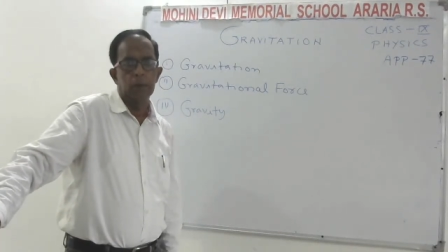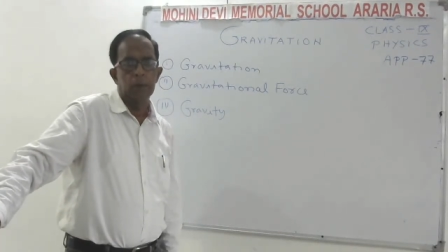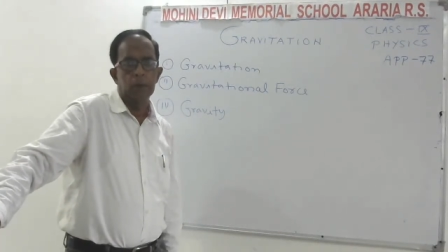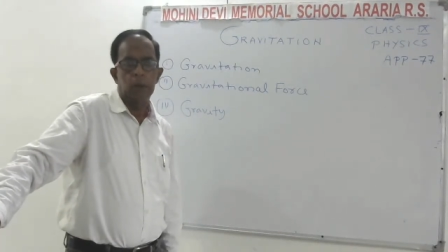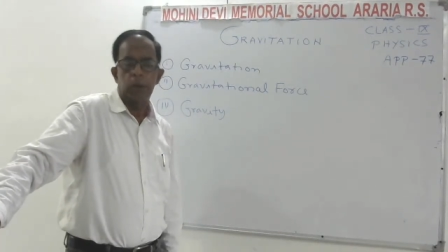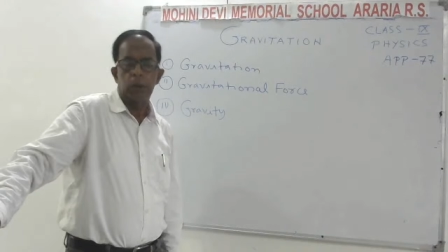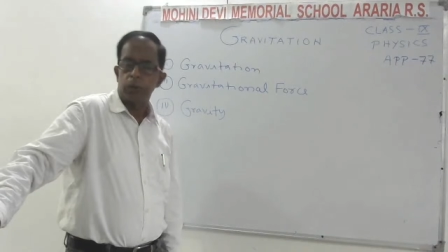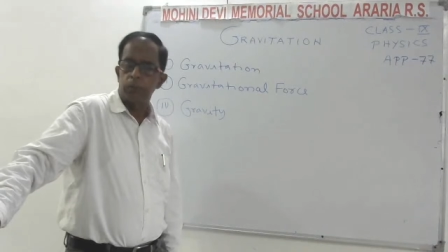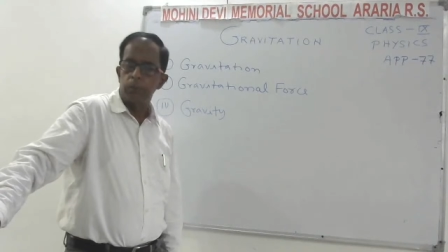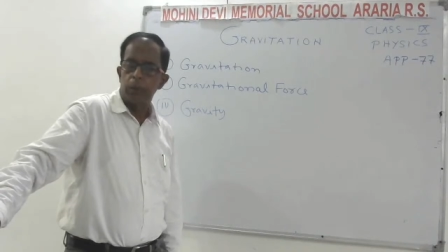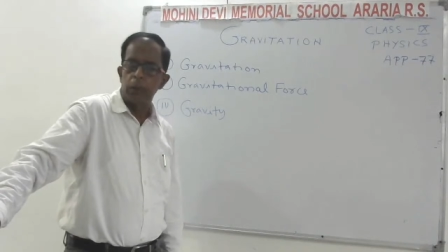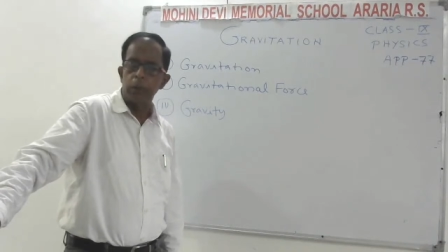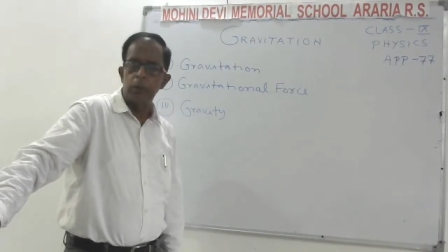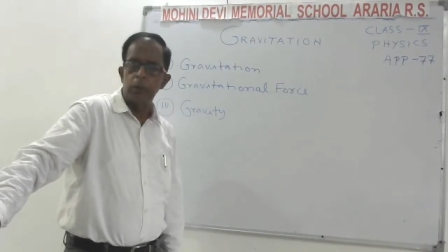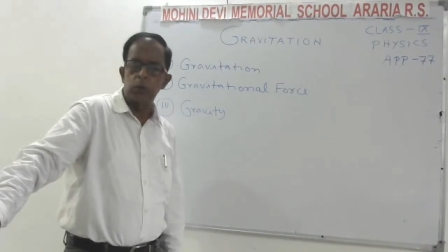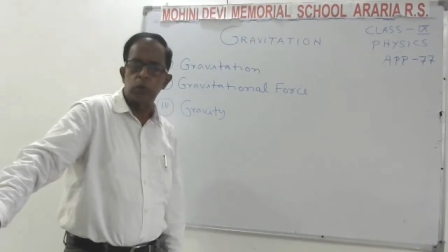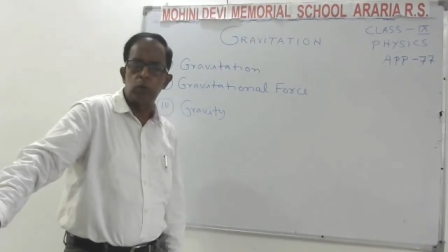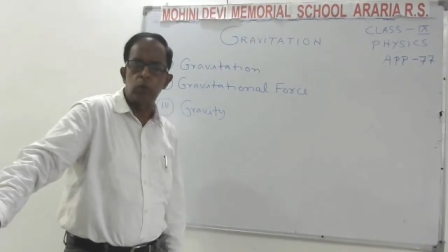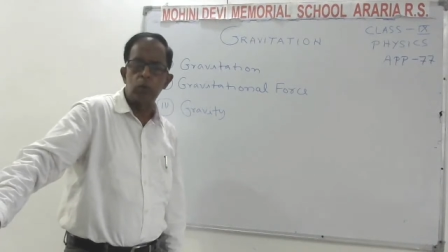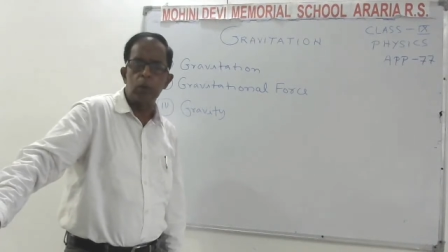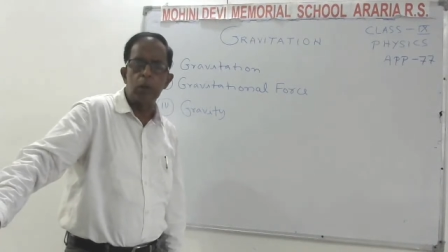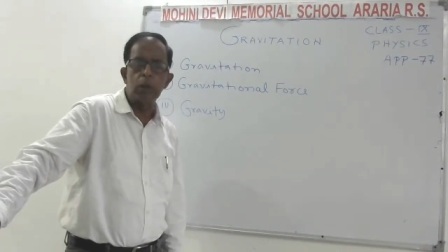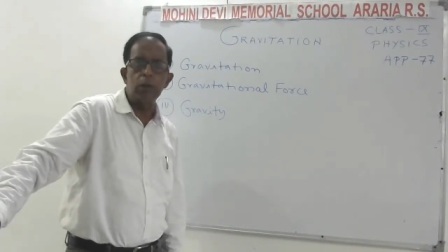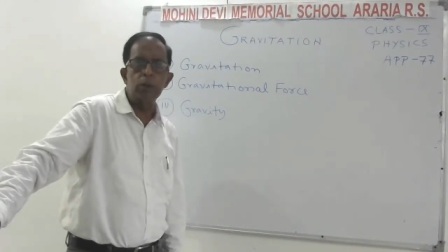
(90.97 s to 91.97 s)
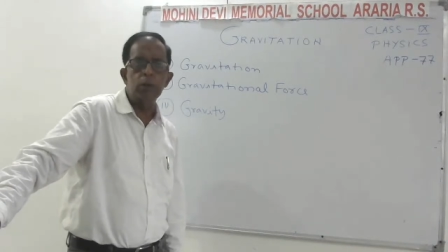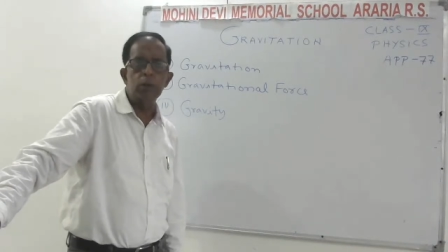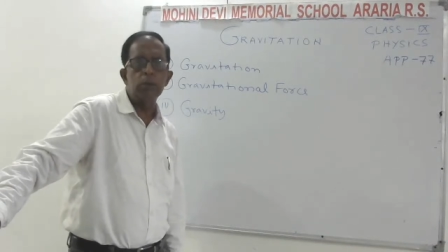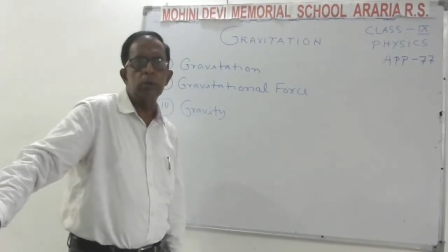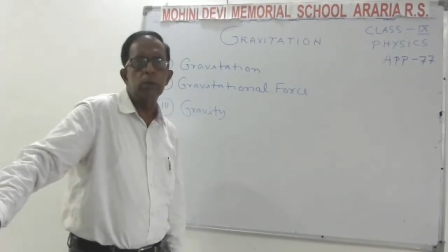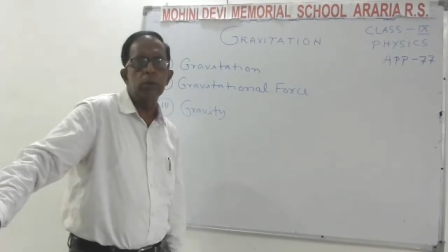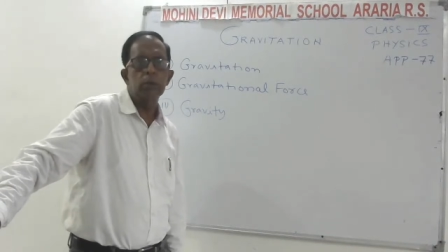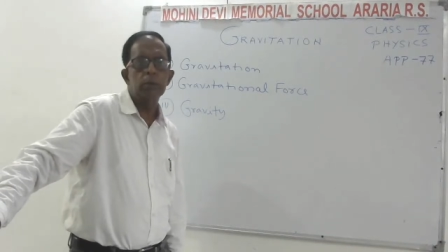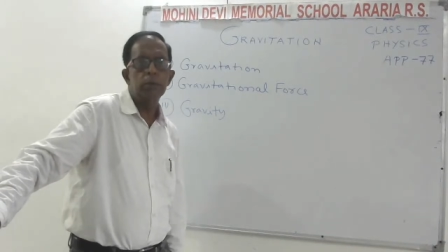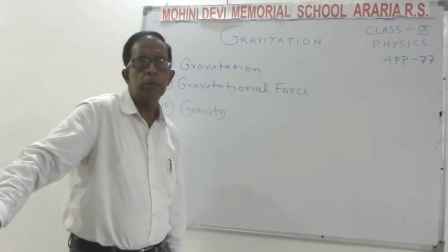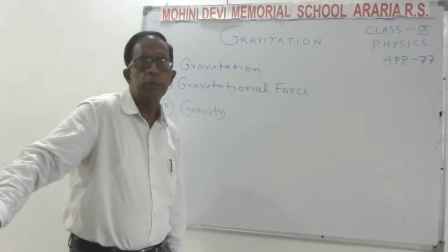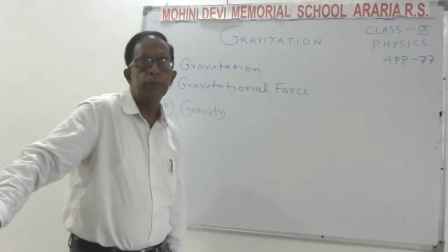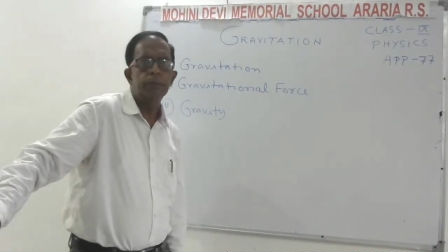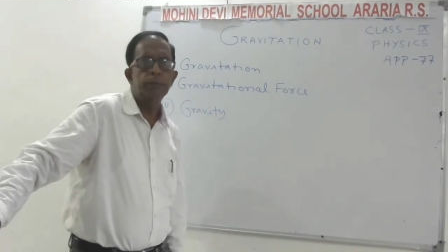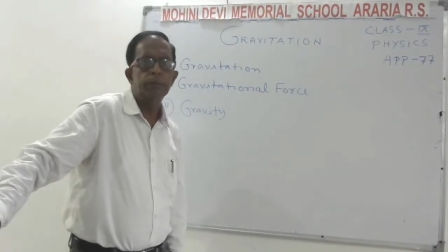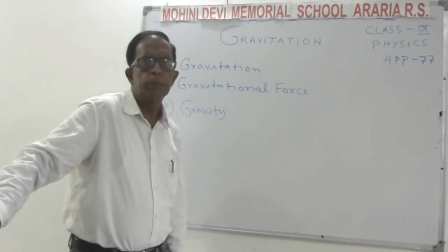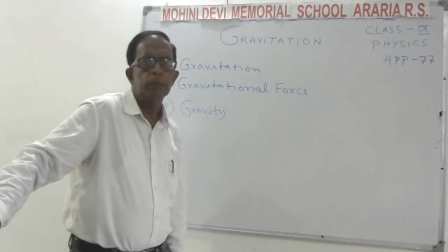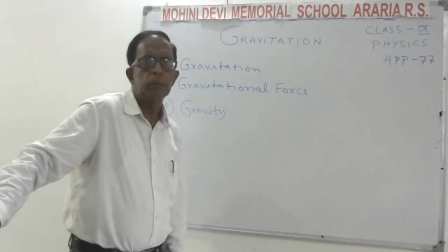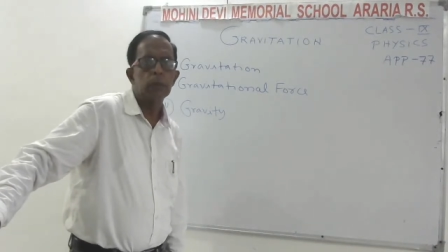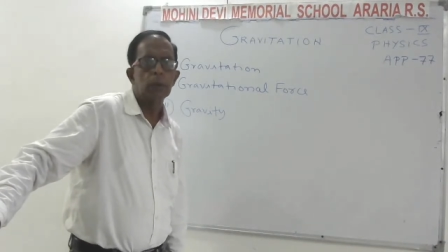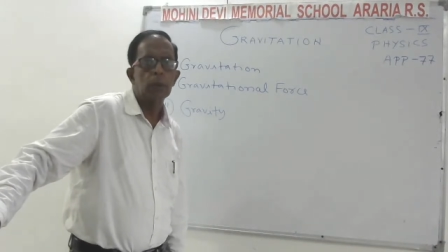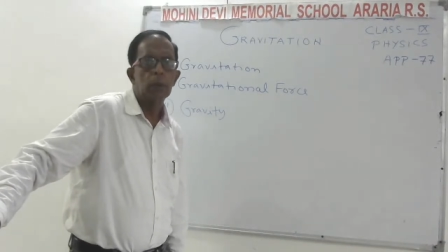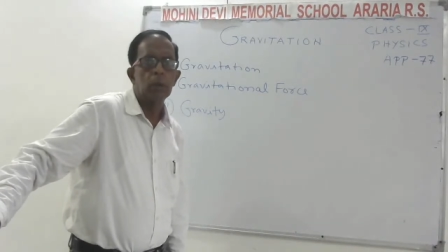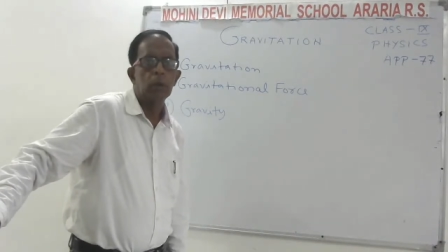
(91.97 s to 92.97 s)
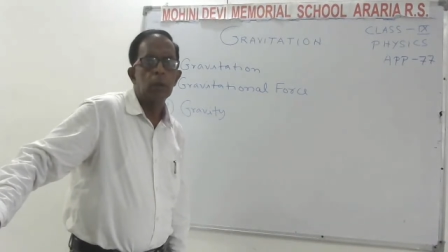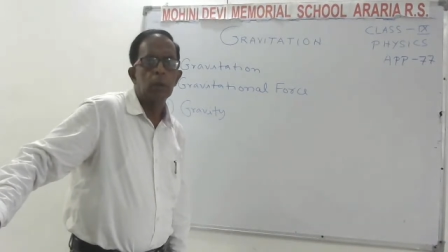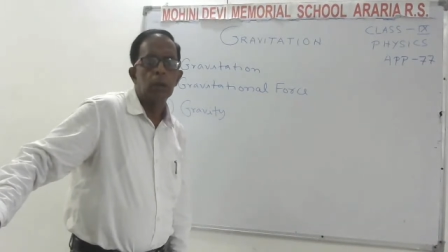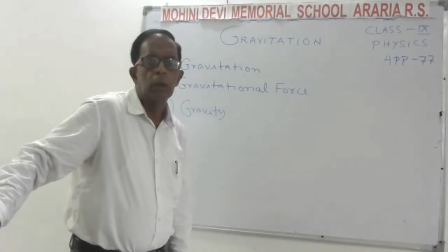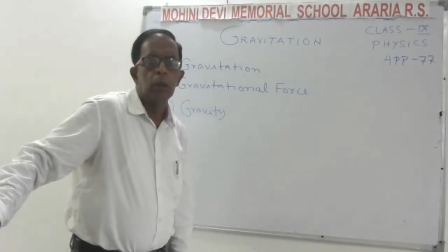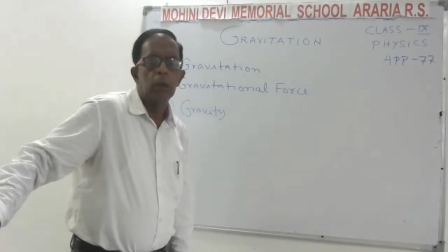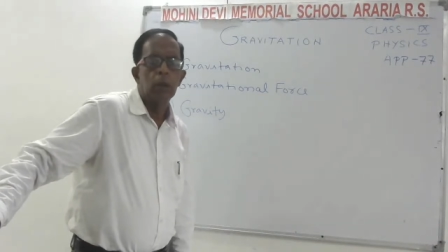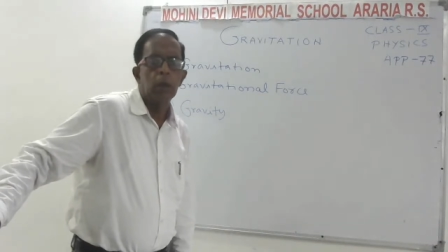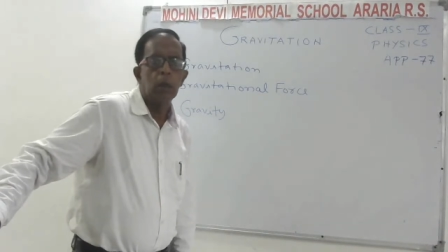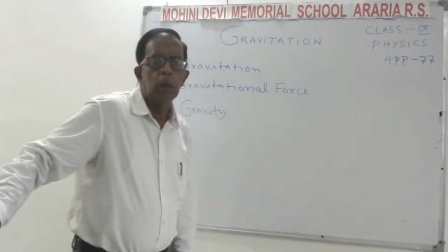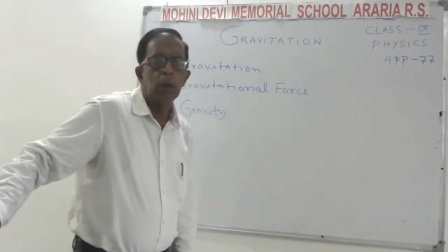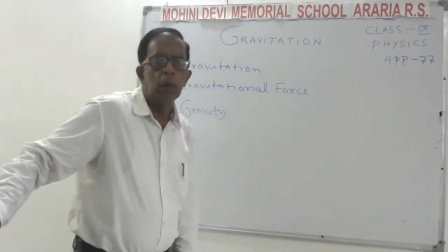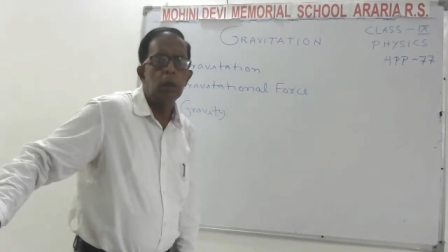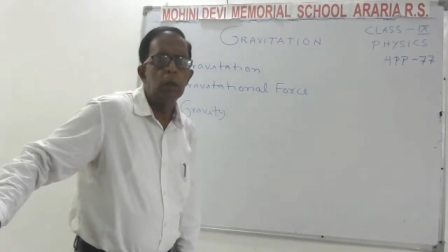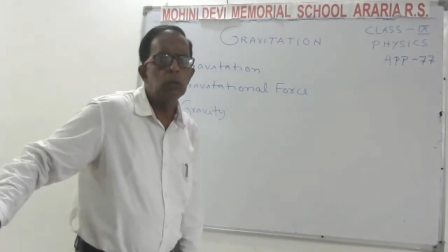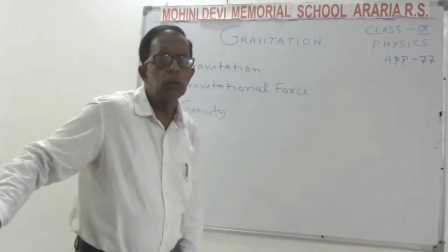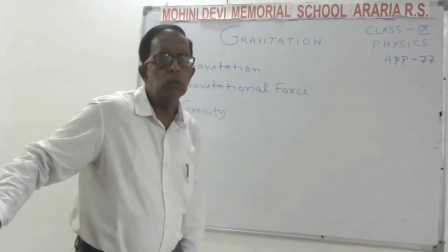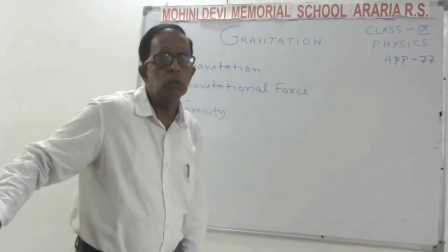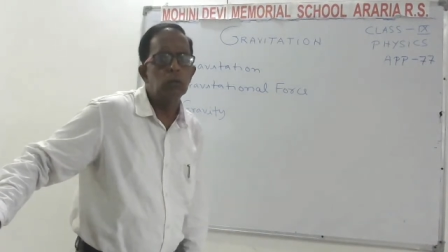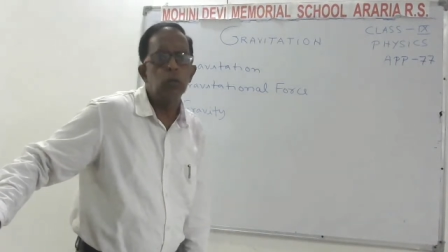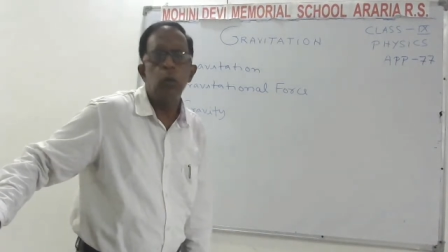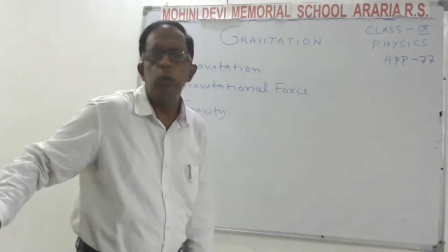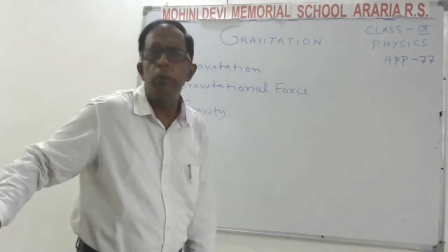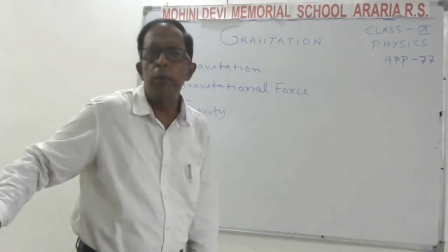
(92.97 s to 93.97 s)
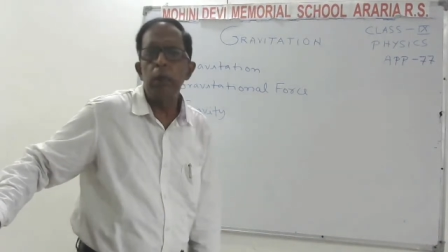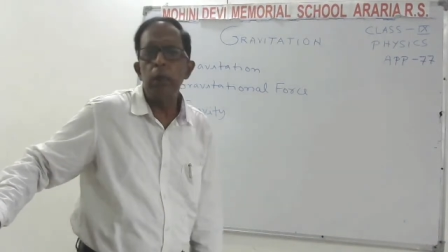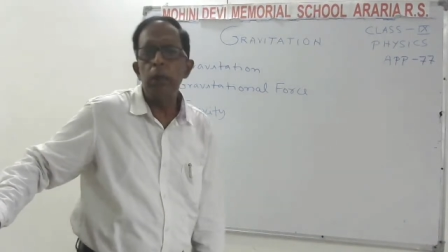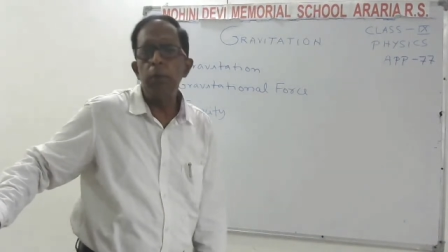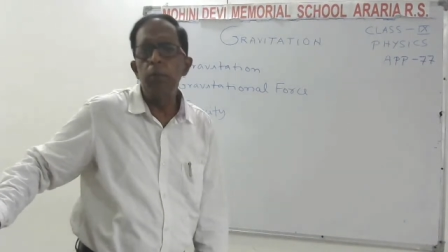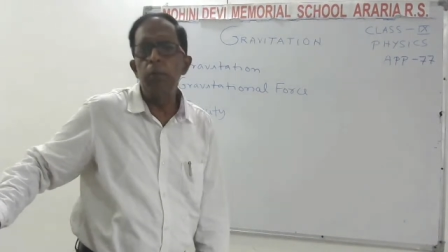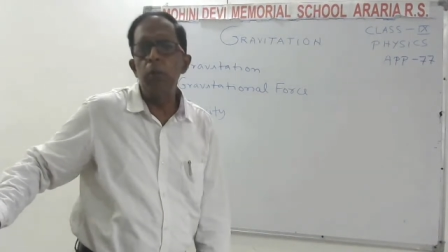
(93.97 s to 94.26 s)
Yes, my students, in so many